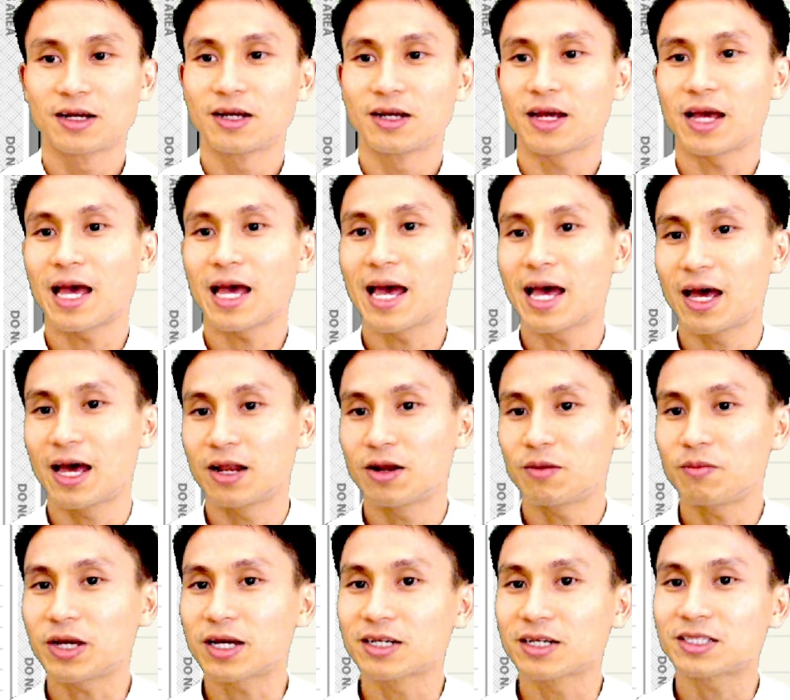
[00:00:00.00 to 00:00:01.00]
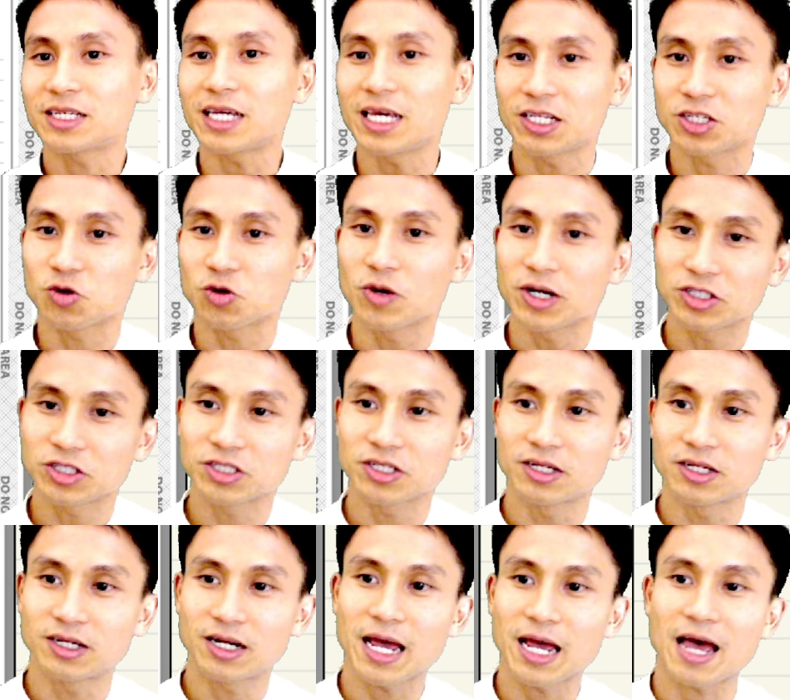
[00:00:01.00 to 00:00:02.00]
And because each
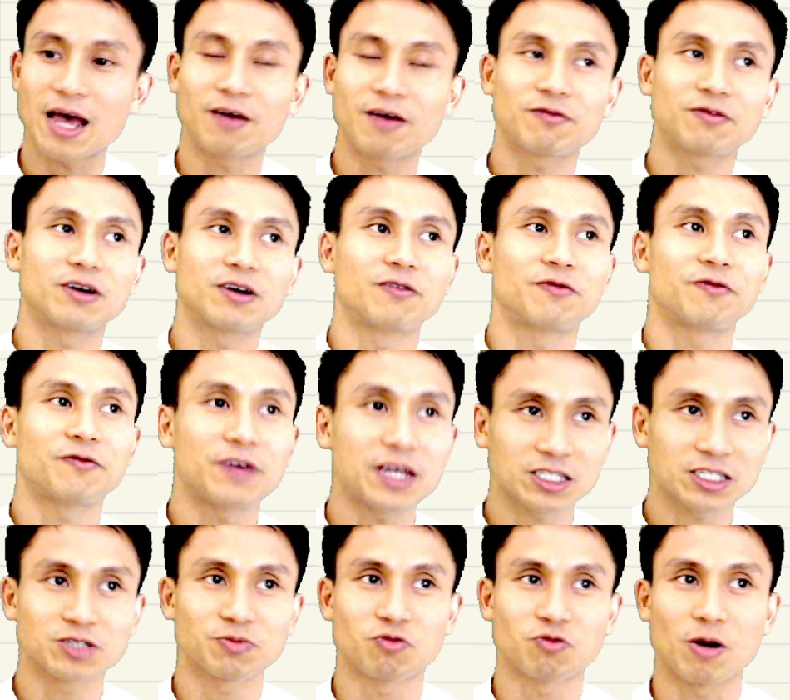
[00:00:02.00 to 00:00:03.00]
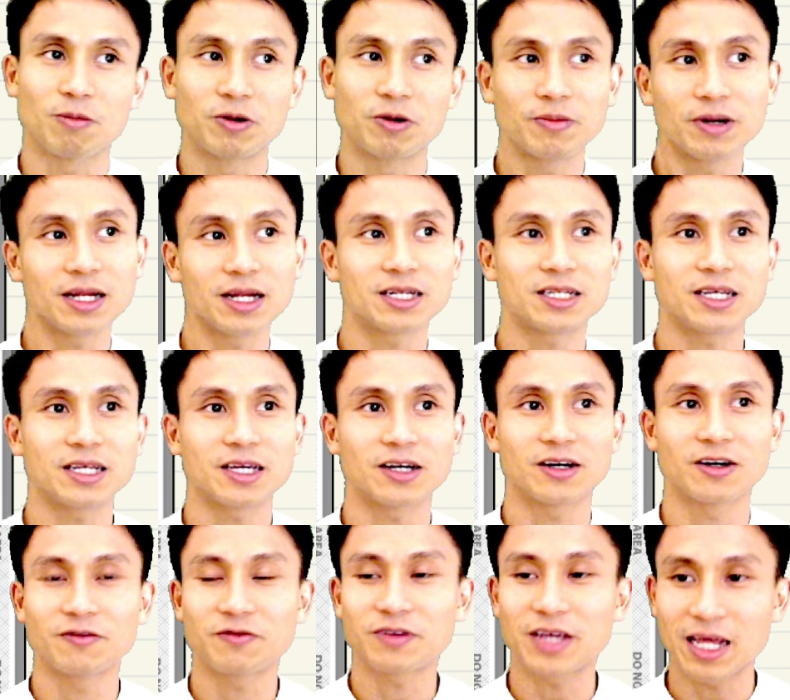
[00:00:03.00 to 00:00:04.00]
question have a fixed probability
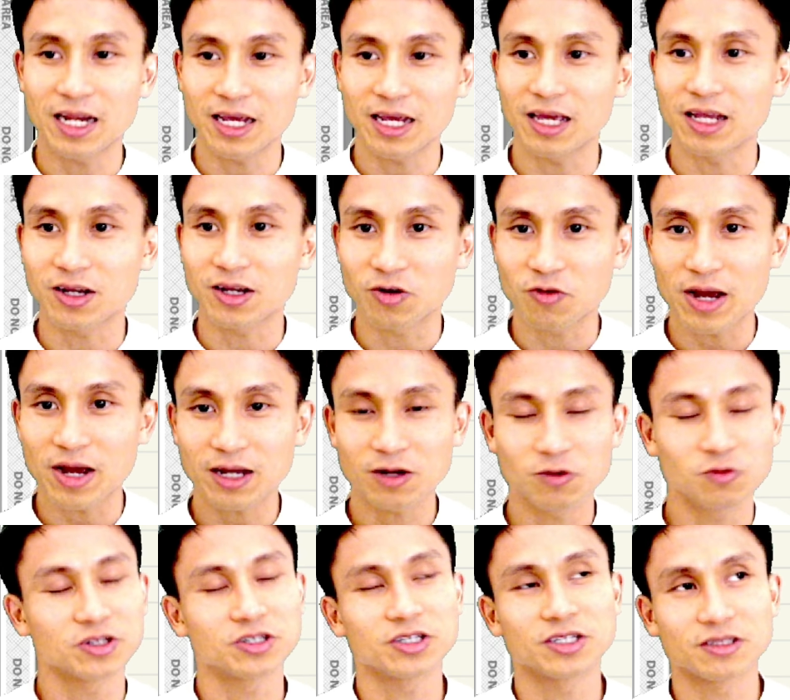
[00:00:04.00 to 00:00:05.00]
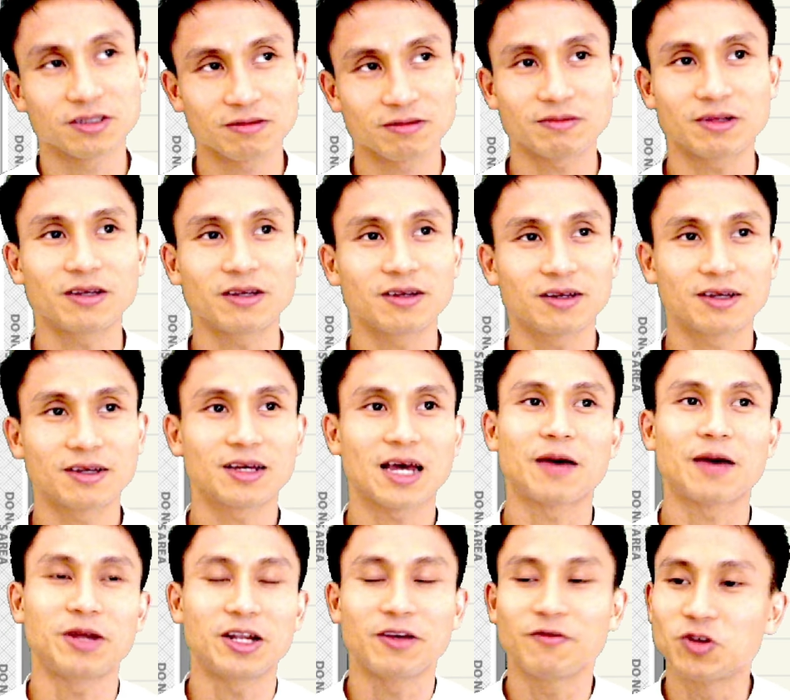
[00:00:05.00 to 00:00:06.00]
of getting it correct, which is,
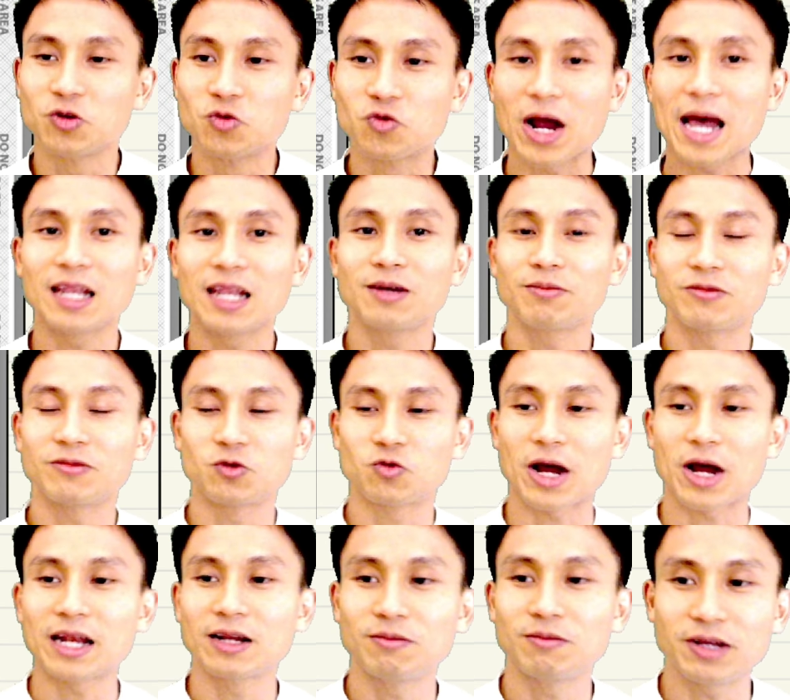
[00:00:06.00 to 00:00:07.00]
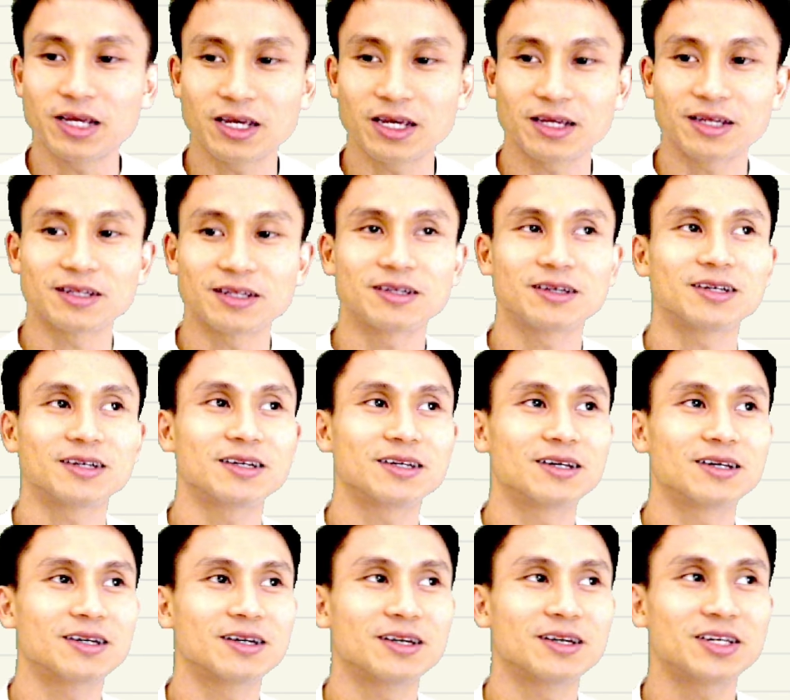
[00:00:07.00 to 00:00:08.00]
if you randomly
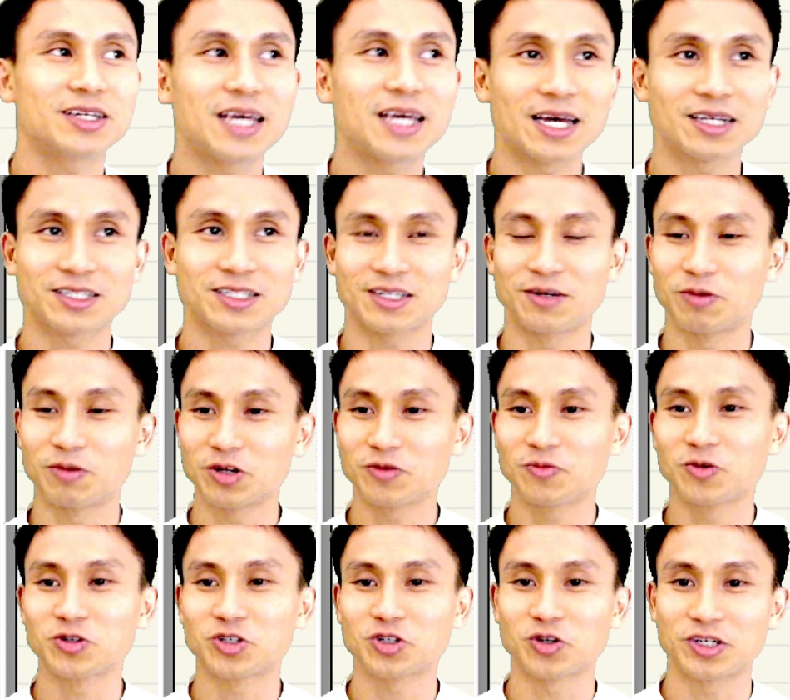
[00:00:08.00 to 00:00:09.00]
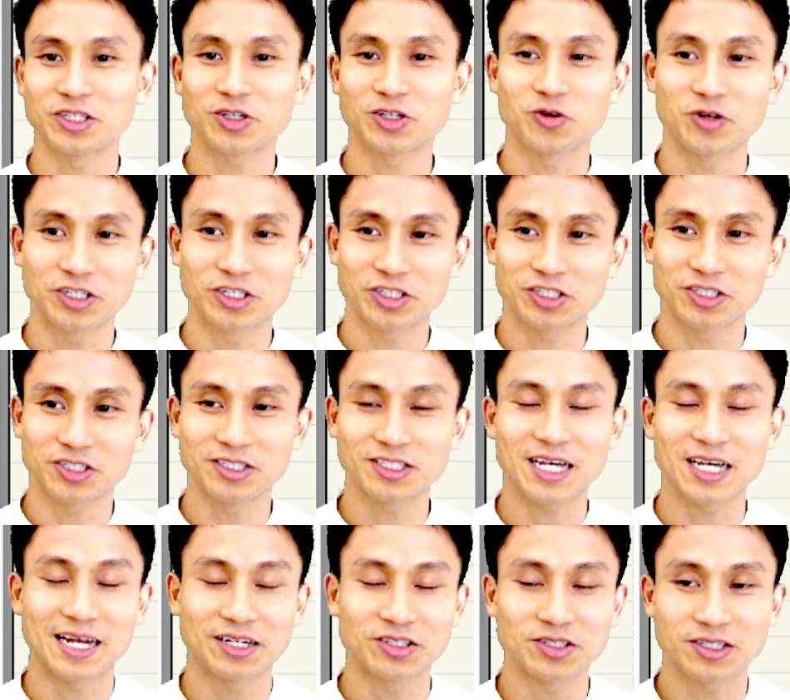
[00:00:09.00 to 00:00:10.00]
guess a multiple choice question's
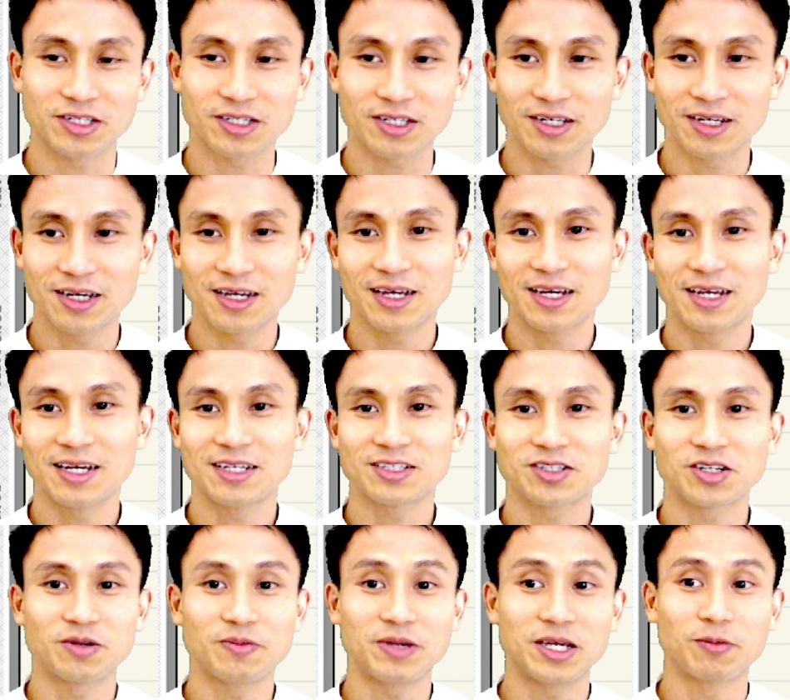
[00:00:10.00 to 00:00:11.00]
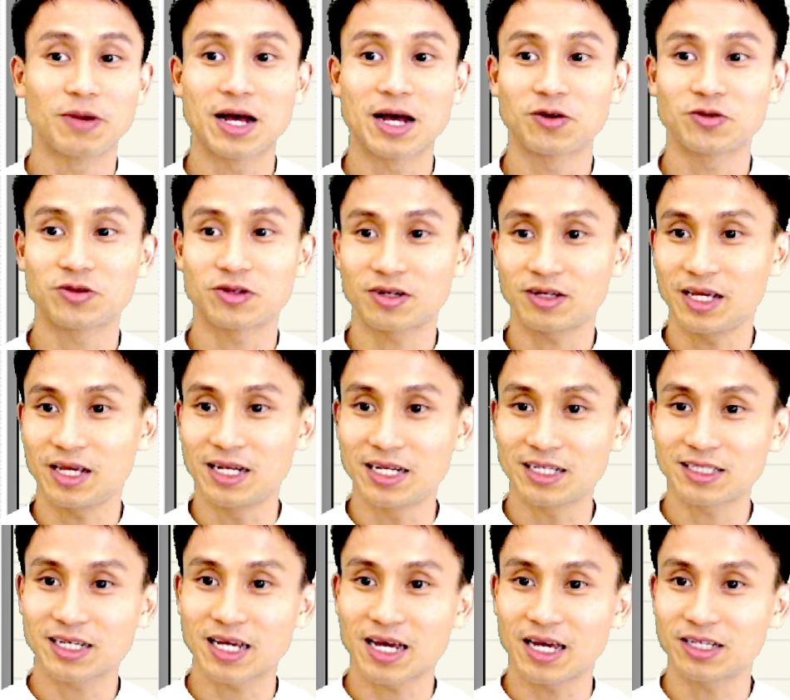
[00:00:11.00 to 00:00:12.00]
answer, it's going to be about, in this
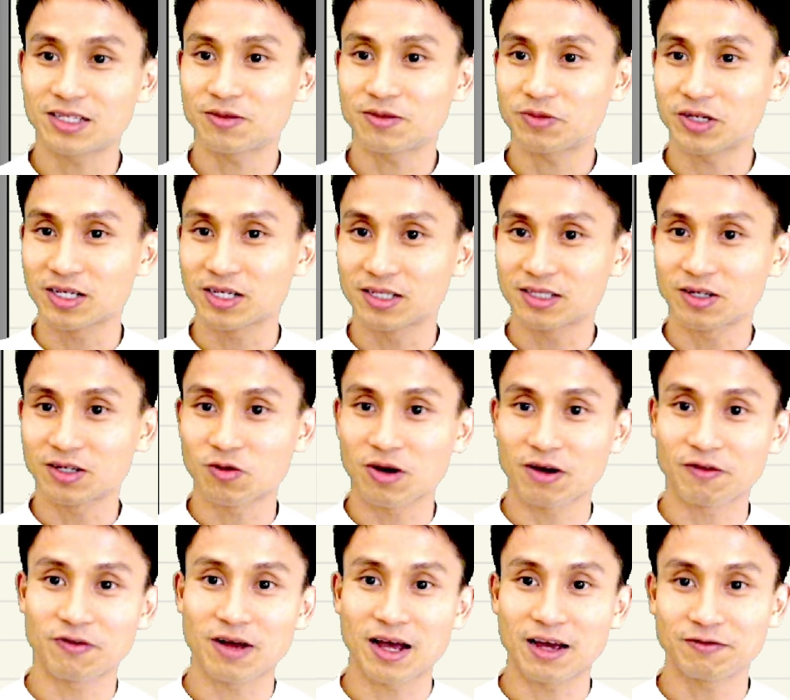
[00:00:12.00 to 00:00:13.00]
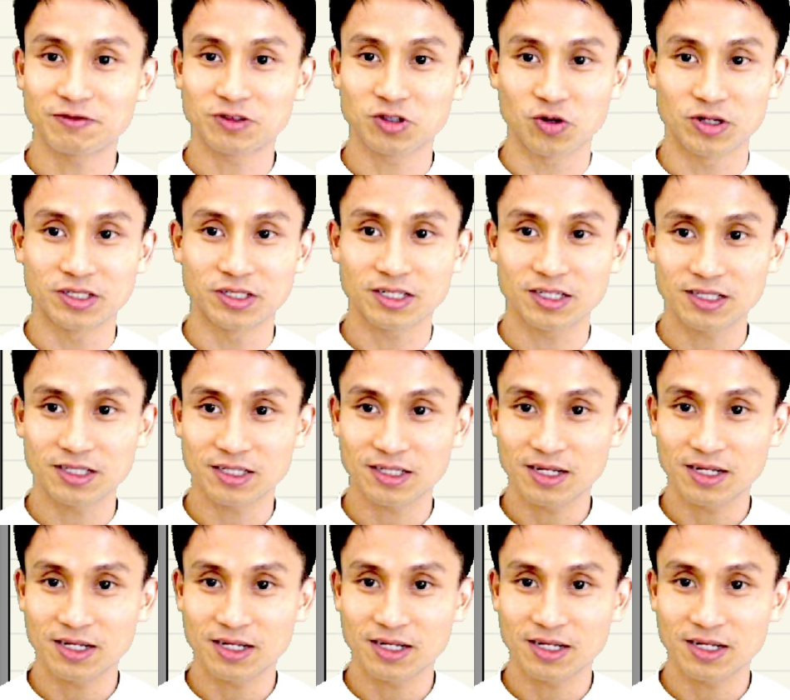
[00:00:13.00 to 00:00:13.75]
case, because there are 5 choices,